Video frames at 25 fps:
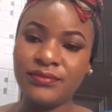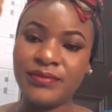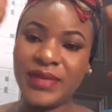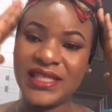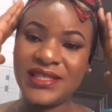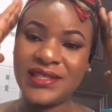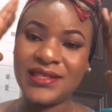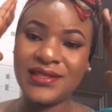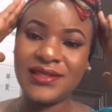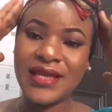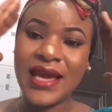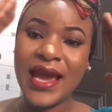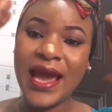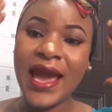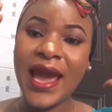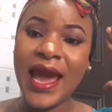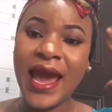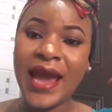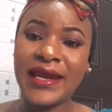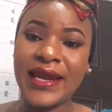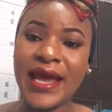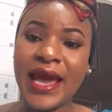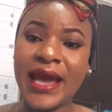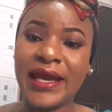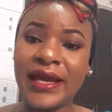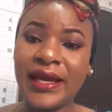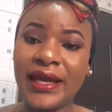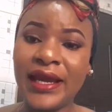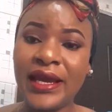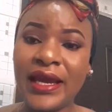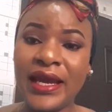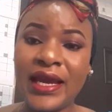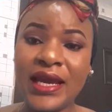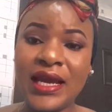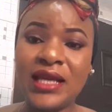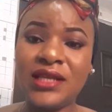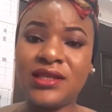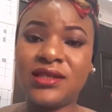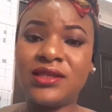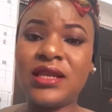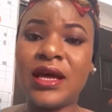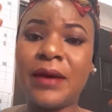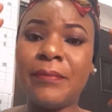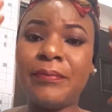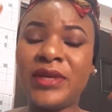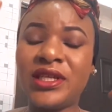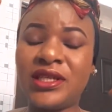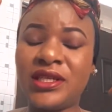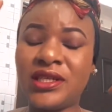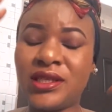Persistent headache is
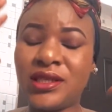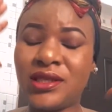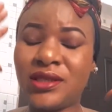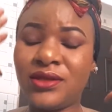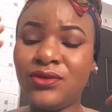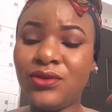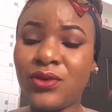number